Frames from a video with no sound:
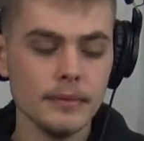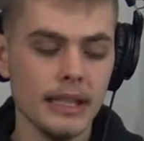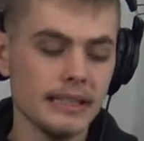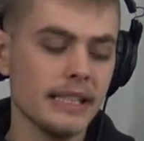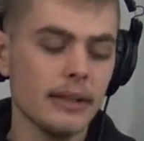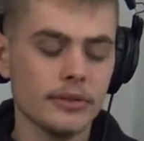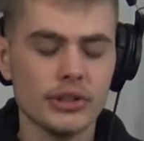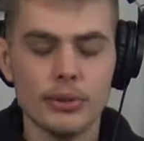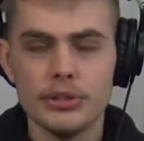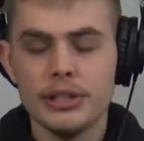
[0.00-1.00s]
It sounds
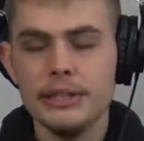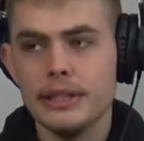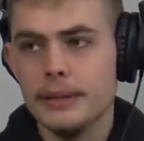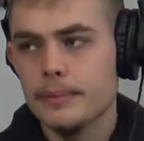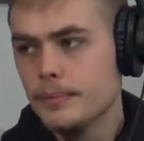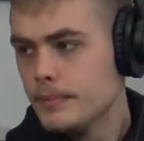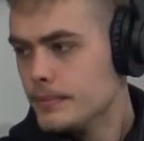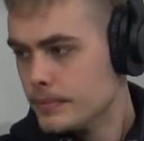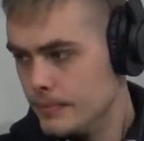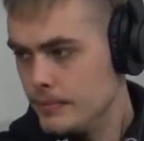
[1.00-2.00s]
so cheesy,
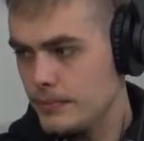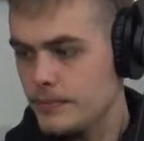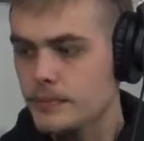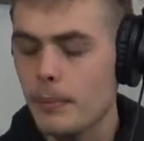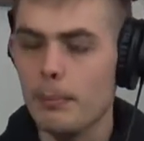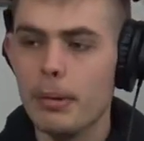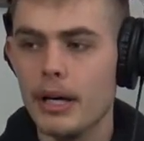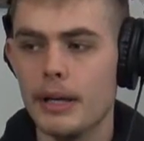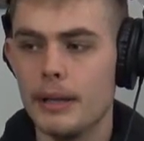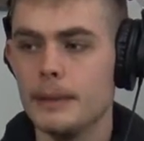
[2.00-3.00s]
but